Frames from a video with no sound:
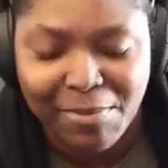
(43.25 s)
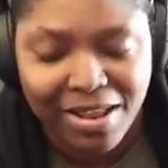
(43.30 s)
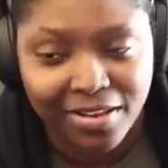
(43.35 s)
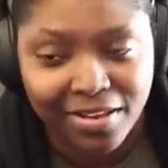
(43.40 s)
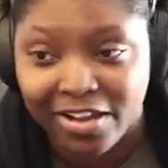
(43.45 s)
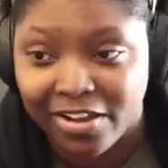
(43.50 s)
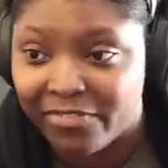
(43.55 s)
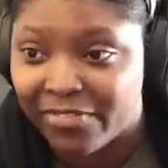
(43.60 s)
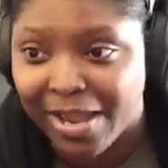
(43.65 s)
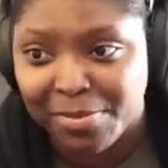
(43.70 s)
I
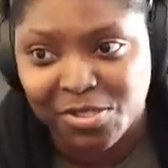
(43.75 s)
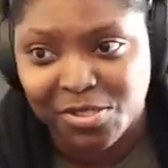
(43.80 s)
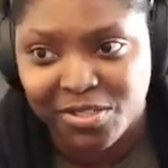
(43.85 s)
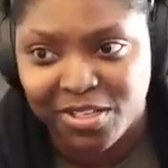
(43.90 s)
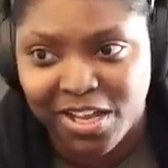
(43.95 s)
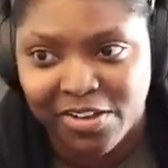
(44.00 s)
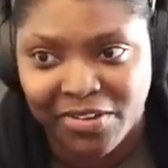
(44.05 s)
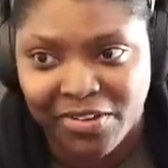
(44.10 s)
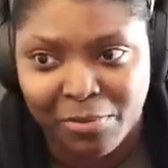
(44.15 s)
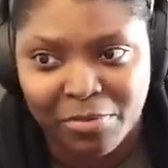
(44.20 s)
love it,
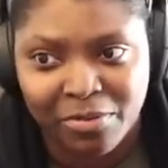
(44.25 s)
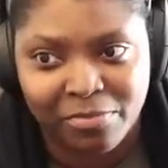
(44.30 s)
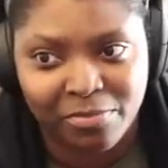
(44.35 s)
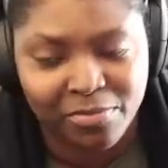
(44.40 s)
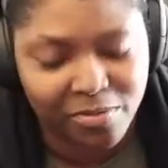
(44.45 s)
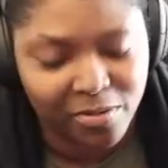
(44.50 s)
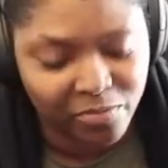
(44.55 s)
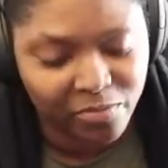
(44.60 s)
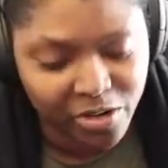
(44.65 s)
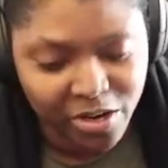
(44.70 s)
absolutely love it. I'm
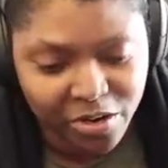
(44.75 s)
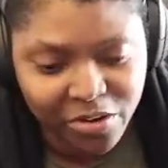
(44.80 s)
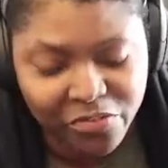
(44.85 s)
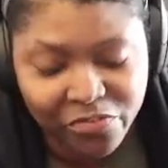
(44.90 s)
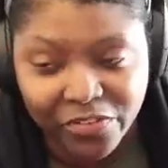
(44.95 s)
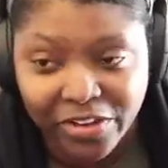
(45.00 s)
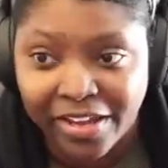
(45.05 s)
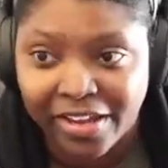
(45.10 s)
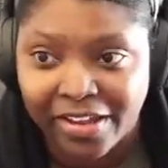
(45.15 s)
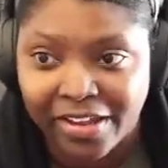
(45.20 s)
a runner
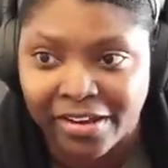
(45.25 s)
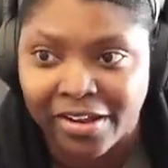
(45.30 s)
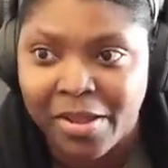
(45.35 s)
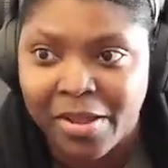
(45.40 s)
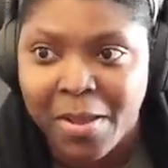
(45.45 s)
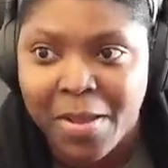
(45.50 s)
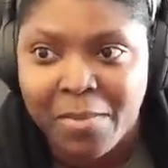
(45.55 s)
fan.